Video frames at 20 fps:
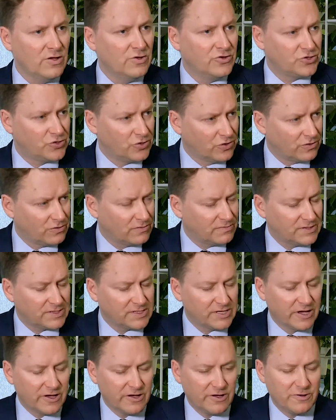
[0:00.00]
Sure.
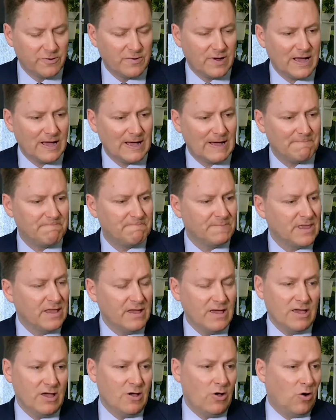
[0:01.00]
So, um,
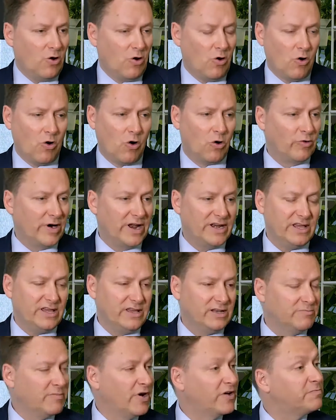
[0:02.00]

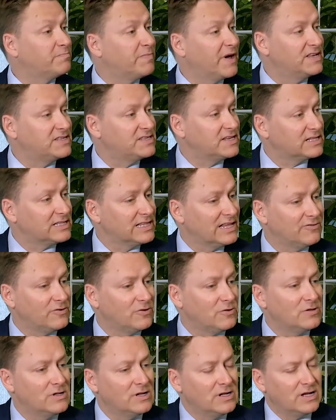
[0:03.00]
already at a most basic
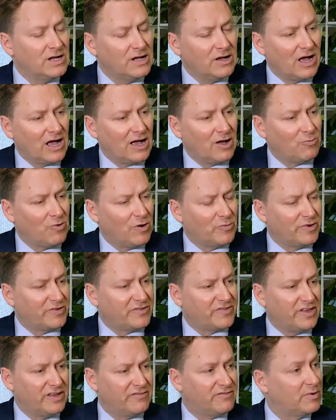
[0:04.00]
level, uh, what we're
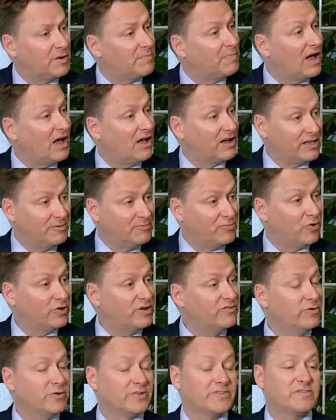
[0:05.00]
seeing from a parking
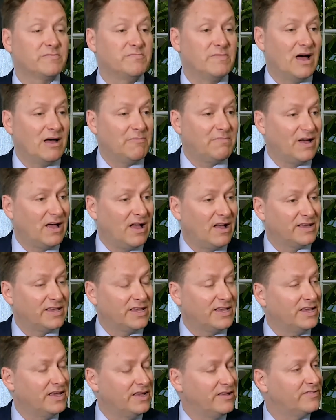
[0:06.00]
point of view or smart
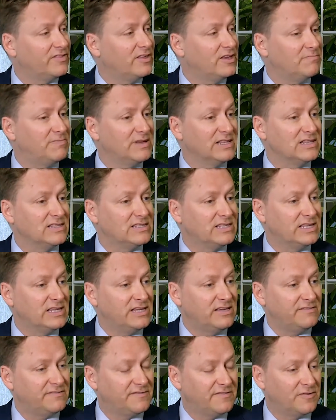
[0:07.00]
parking is the
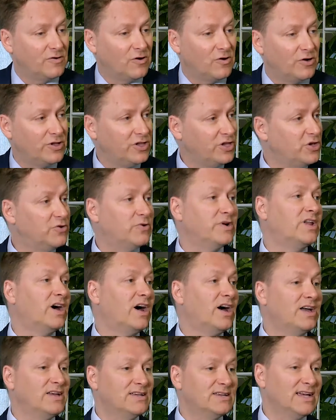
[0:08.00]
ability for you and
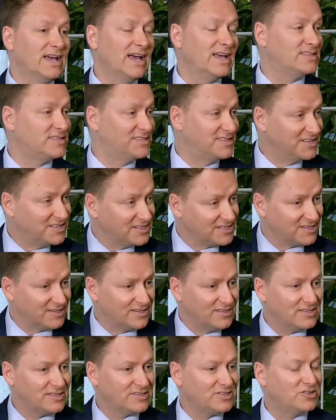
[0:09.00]
I as
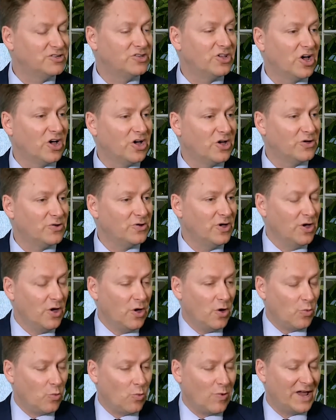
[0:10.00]
citizens to know
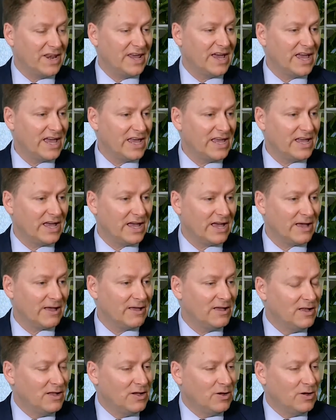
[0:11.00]
when a uh,